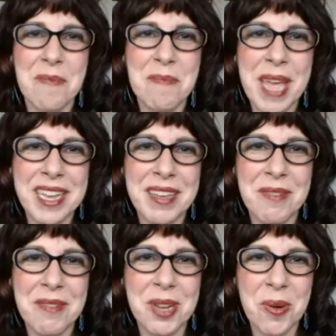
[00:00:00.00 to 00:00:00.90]

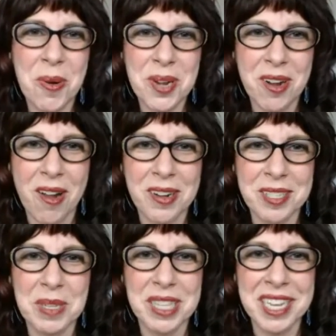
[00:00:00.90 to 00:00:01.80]
Many recording
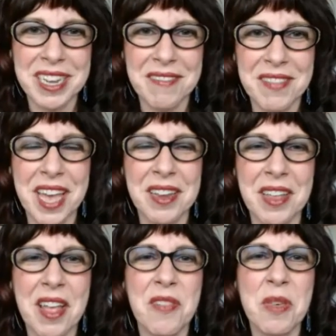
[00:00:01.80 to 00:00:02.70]
artists believe that
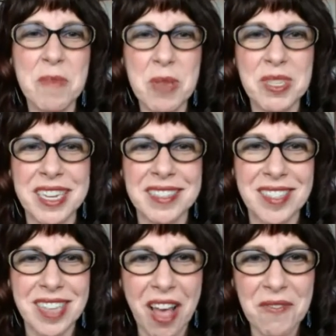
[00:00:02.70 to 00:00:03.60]
the music
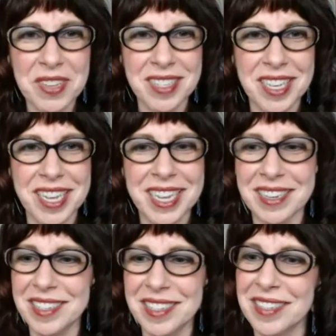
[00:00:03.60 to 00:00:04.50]
itself is the key to
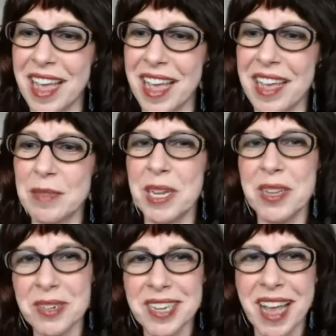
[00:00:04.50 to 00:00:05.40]
success, but
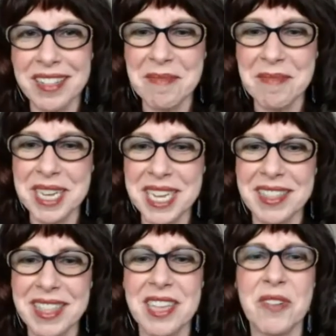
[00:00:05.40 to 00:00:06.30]
you're telling me
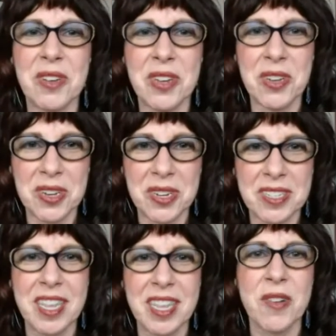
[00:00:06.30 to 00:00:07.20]
that your
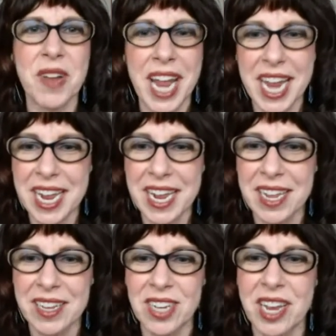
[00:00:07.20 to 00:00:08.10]
looks and your
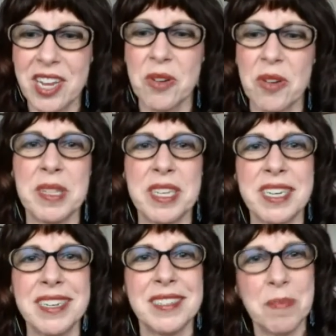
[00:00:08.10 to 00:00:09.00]
age and your ability to